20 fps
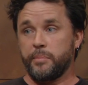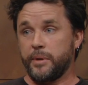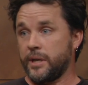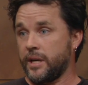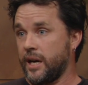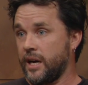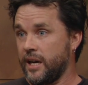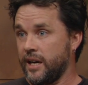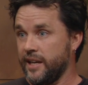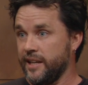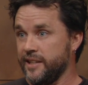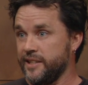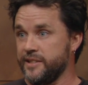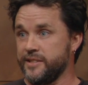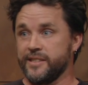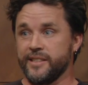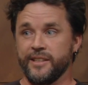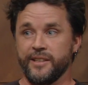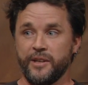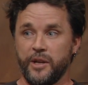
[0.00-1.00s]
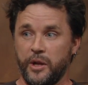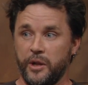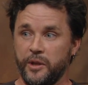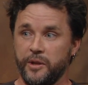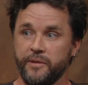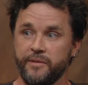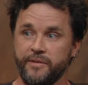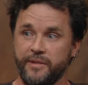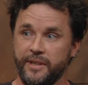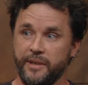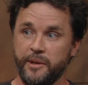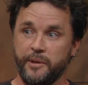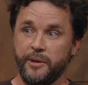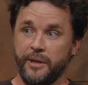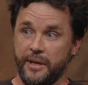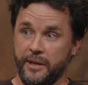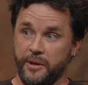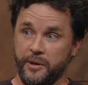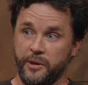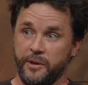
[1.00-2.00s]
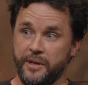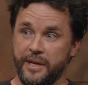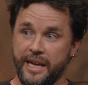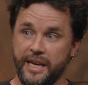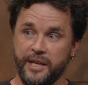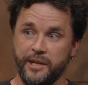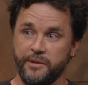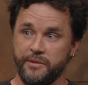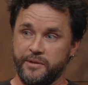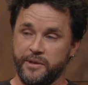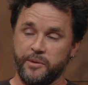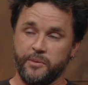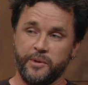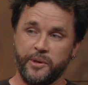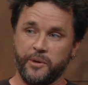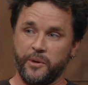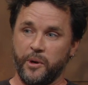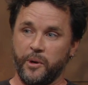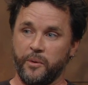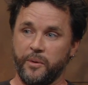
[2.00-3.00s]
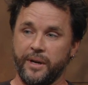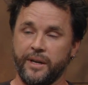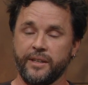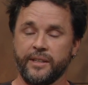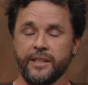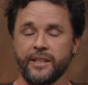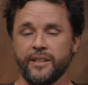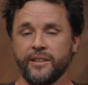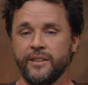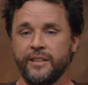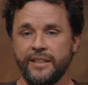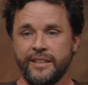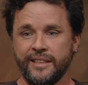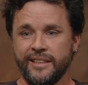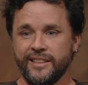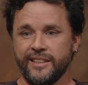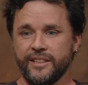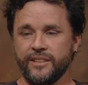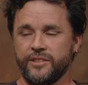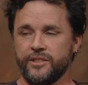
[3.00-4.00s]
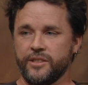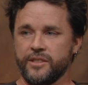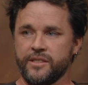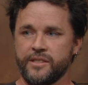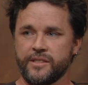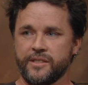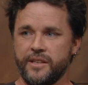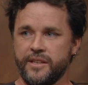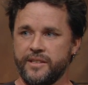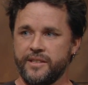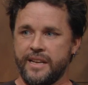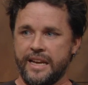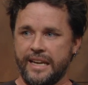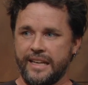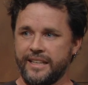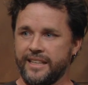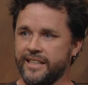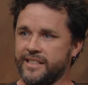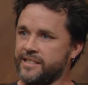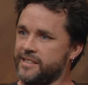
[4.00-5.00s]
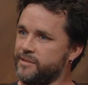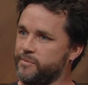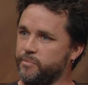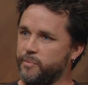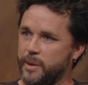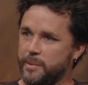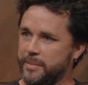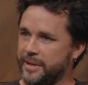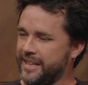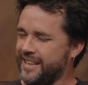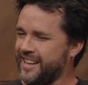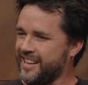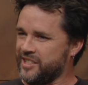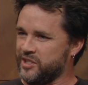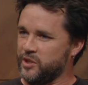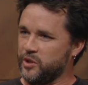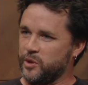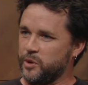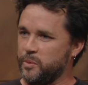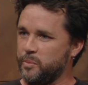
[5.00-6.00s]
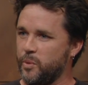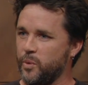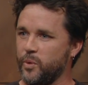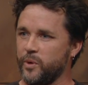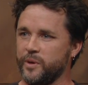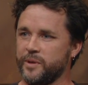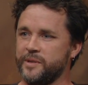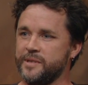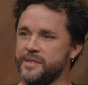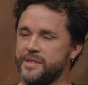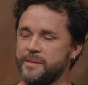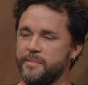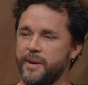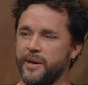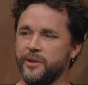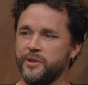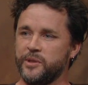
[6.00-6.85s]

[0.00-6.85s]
pecans and all of the other mm-hmm. natives that we grow around here. Right. just, it, I guess maybe it has a little more smell